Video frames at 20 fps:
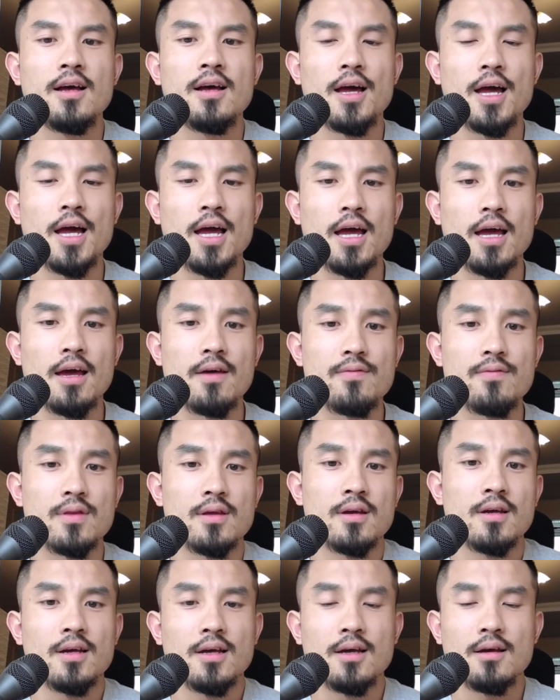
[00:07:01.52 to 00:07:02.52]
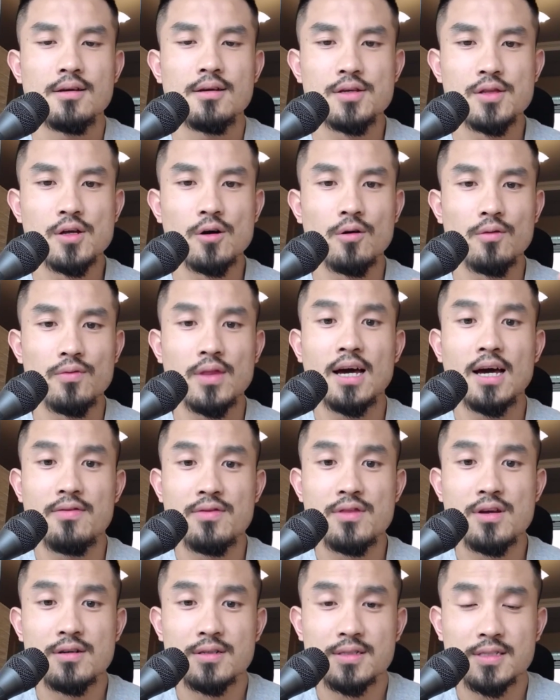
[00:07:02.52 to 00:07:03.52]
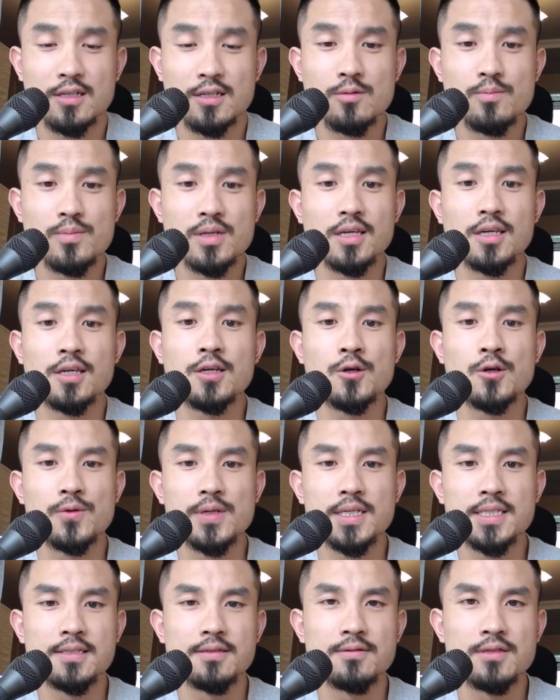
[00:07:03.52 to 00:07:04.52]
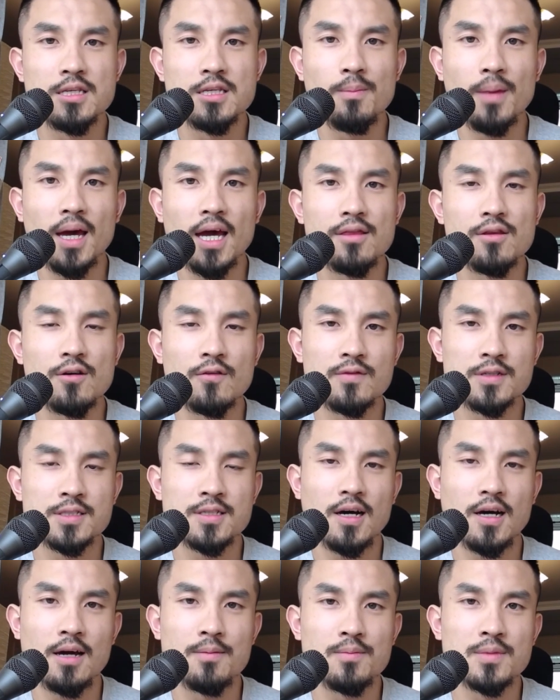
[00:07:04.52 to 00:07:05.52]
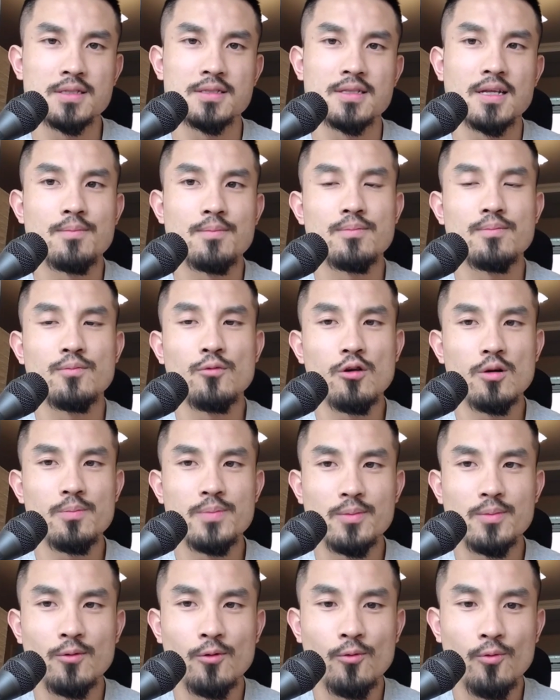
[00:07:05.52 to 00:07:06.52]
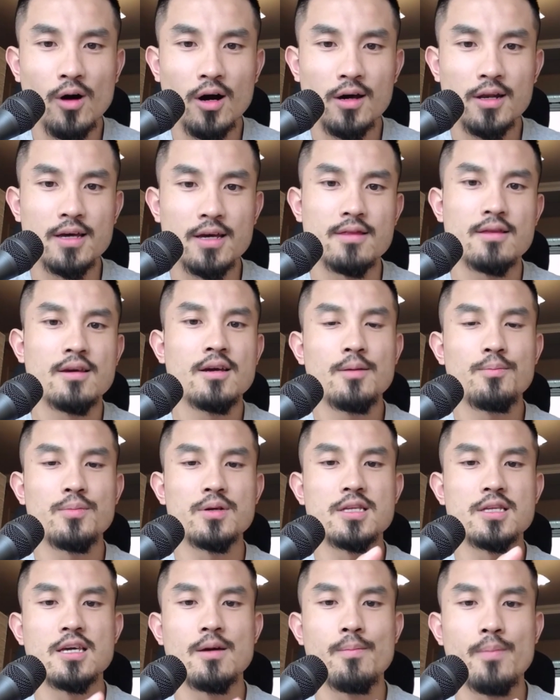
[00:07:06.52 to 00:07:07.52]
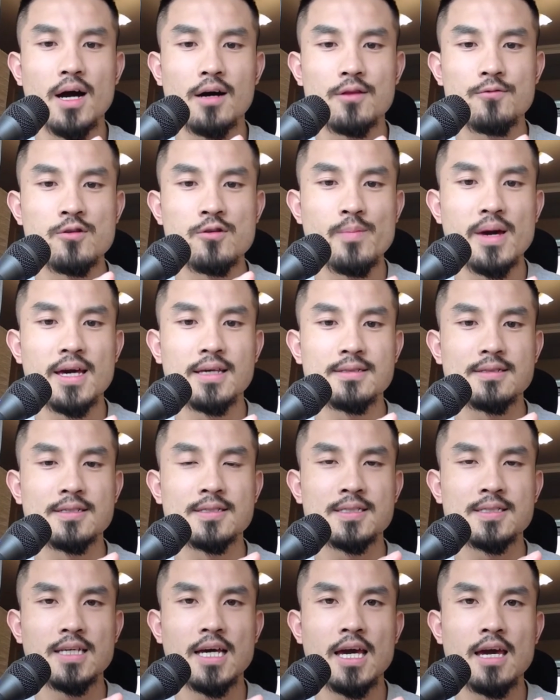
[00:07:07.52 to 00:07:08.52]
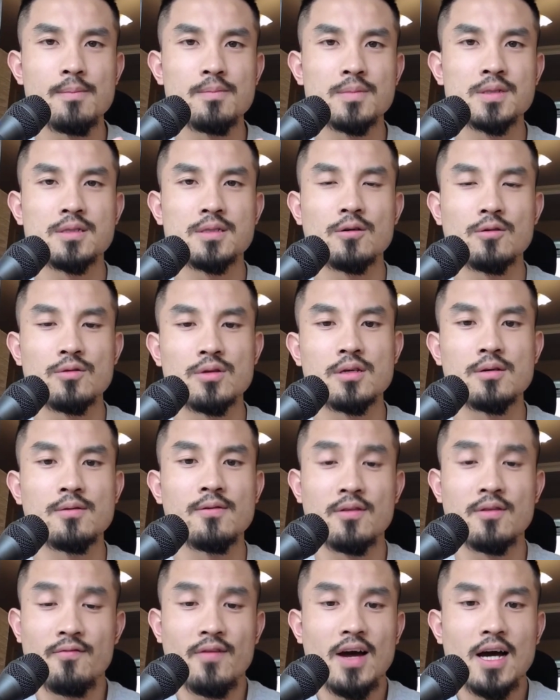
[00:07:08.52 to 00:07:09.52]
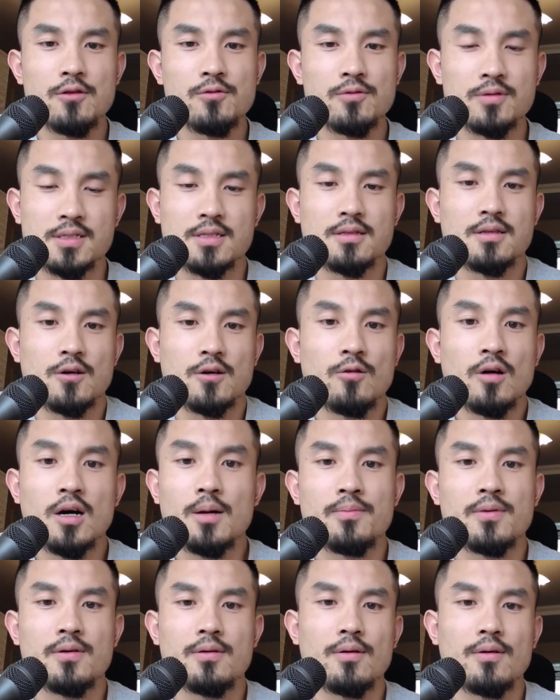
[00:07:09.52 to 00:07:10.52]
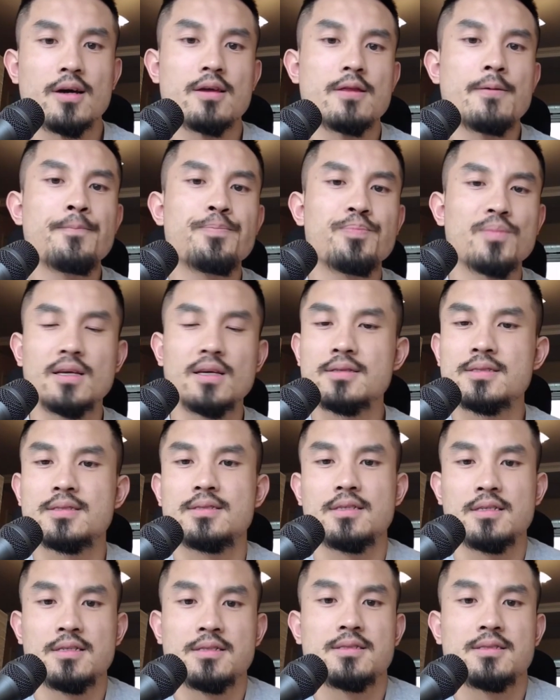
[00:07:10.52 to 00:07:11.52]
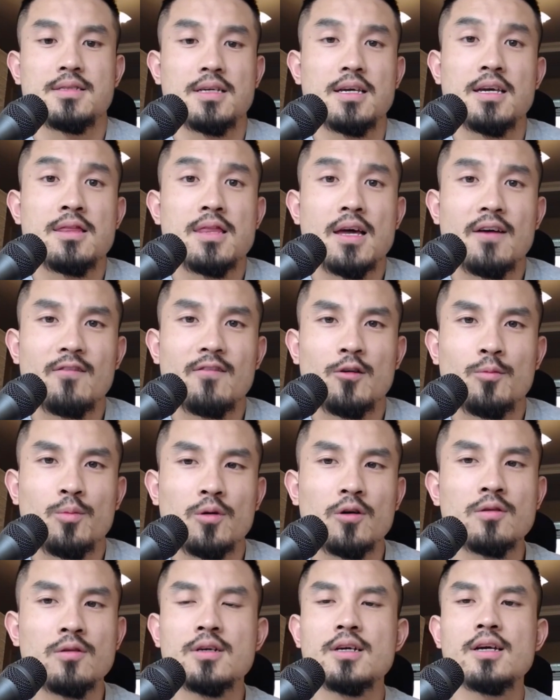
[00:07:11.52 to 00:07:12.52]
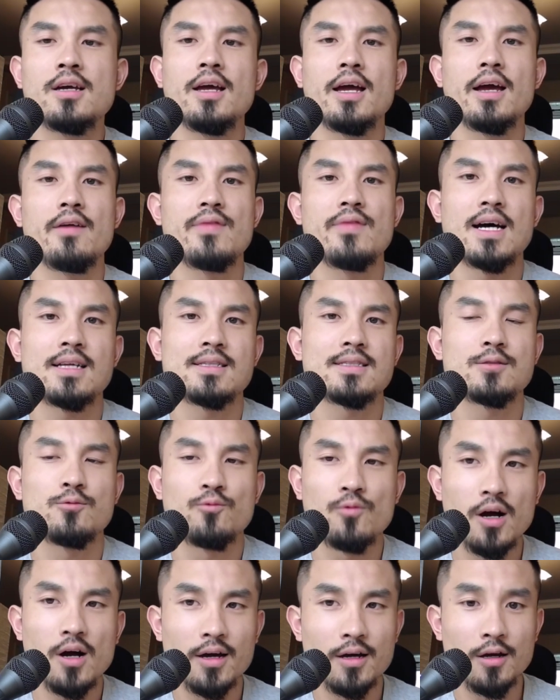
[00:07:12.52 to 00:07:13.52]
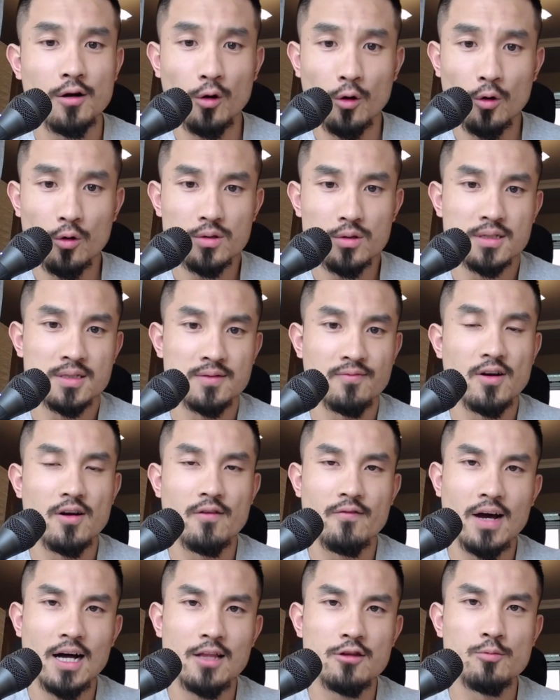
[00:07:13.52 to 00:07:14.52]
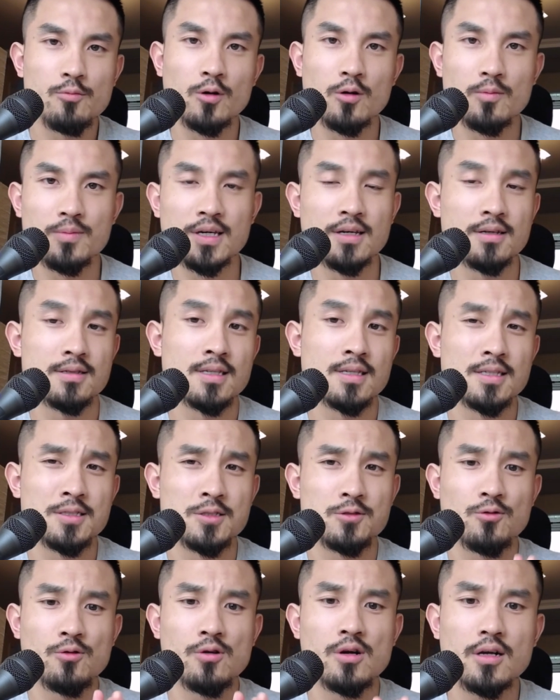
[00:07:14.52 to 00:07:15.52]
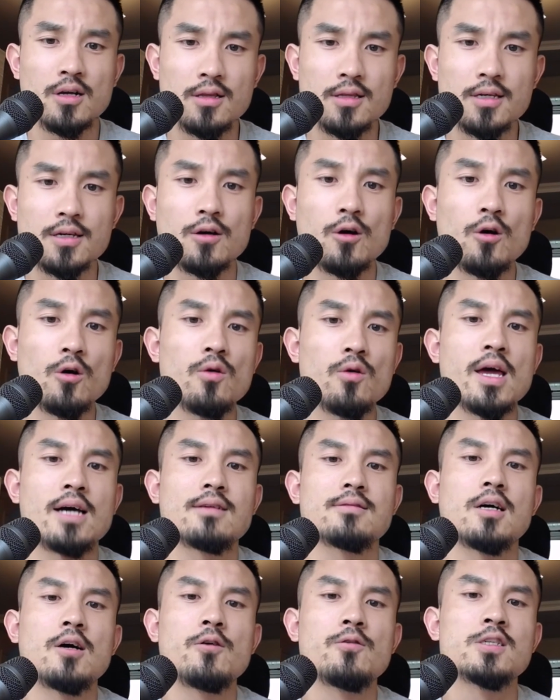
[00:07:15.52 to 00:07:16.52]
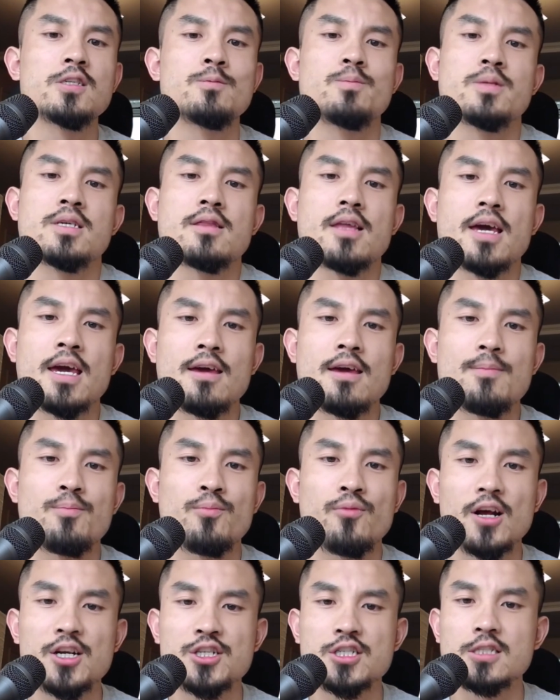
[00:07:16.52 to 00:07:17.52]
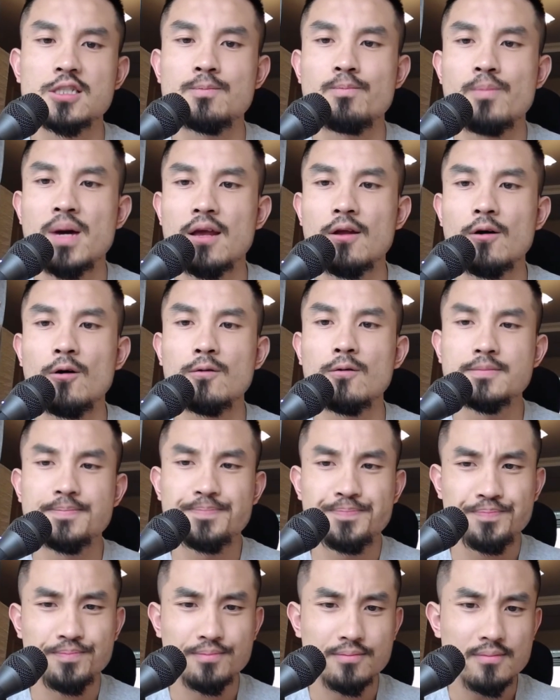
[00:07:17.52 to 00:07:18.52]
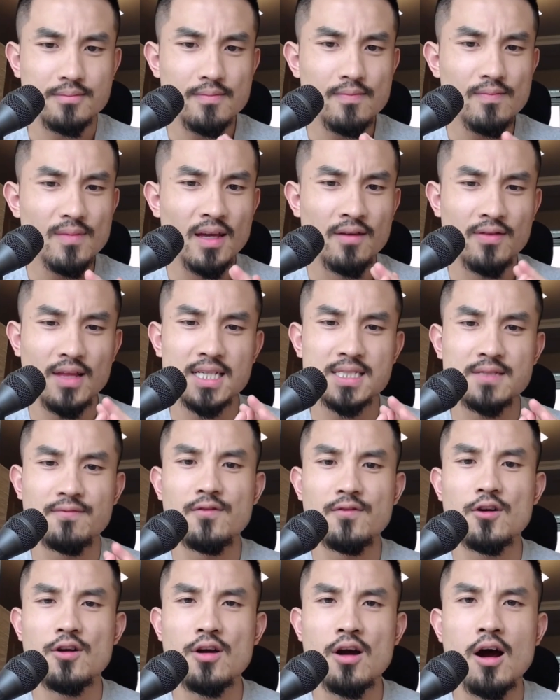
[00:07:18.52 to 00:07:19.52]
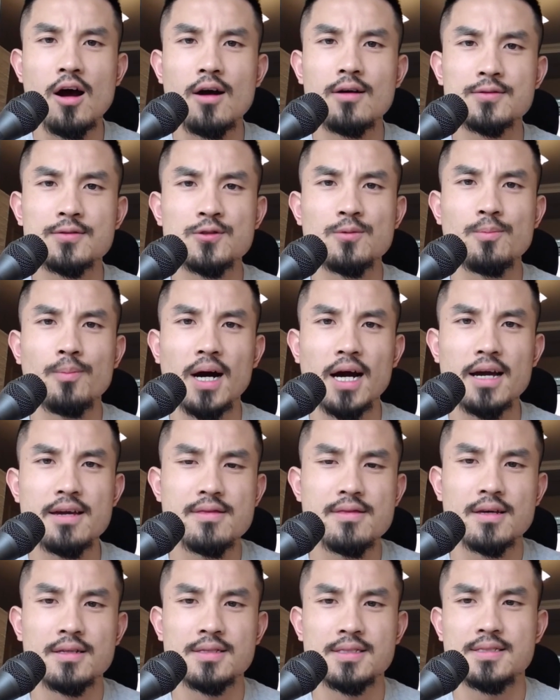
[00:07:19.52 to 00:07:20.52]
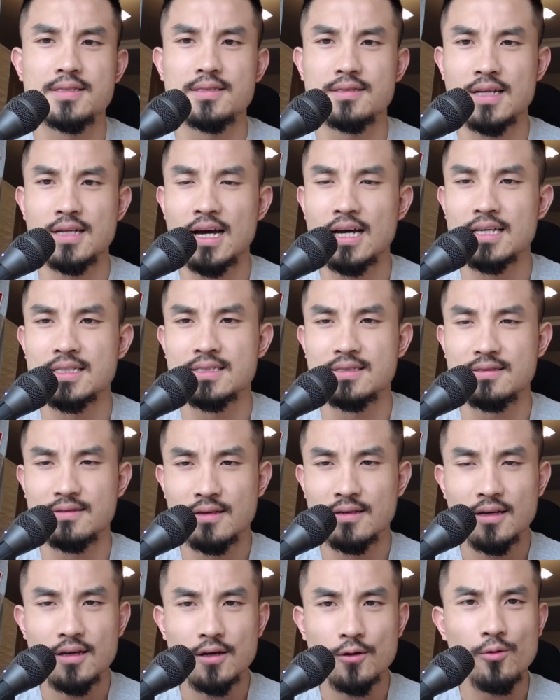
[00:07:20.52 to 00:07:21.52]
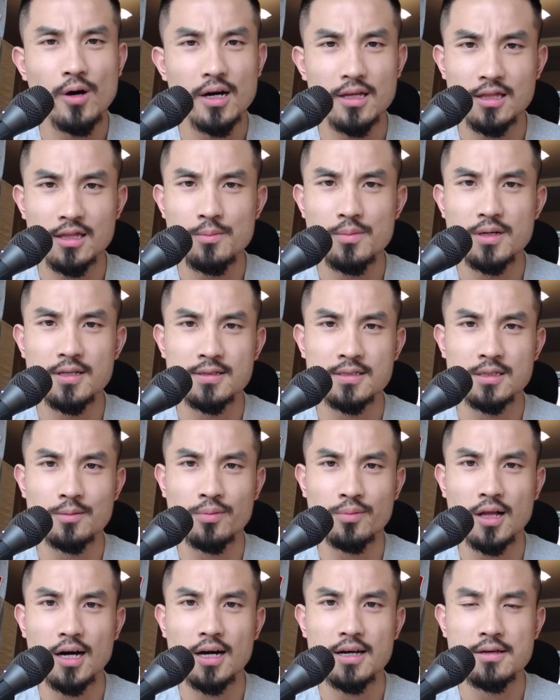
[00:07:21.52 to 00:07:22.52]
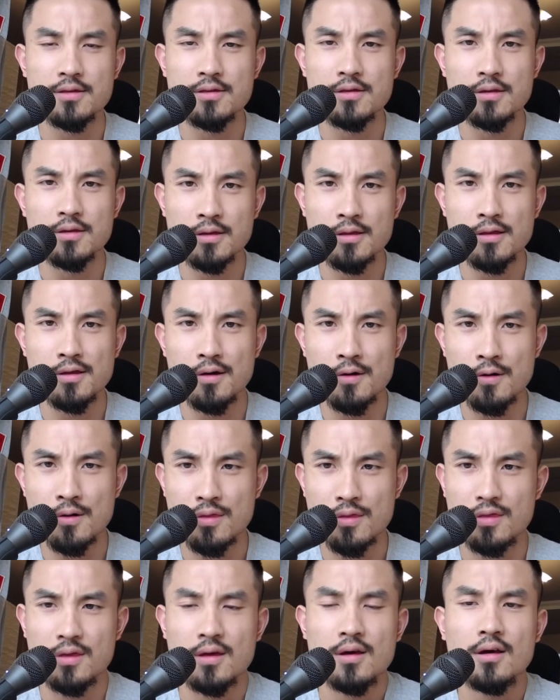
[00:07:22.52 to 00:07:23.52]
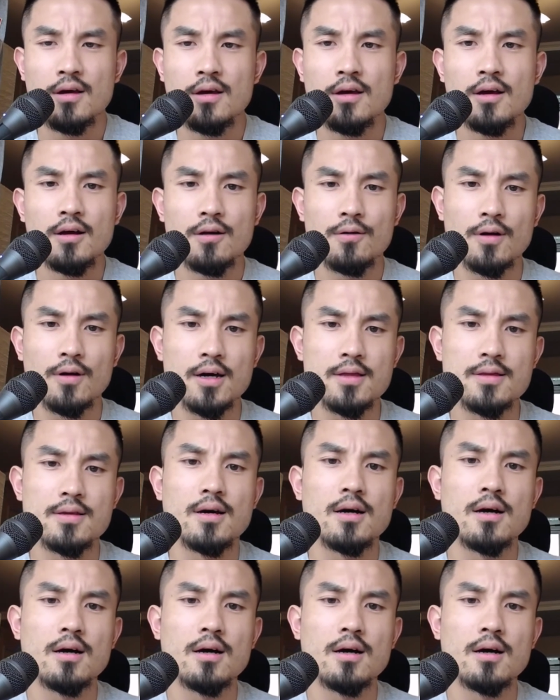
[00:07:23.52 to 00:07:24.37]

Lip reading: and that there's going to be increasing demand over time, because then more people want it, but the amount remains the same, so the value is going to go up, right? Is inevitable. And that's why gold is very valuable, because historically gold has always been a precious metal that's very hard to mine, that has quite limited supply in the earth, right?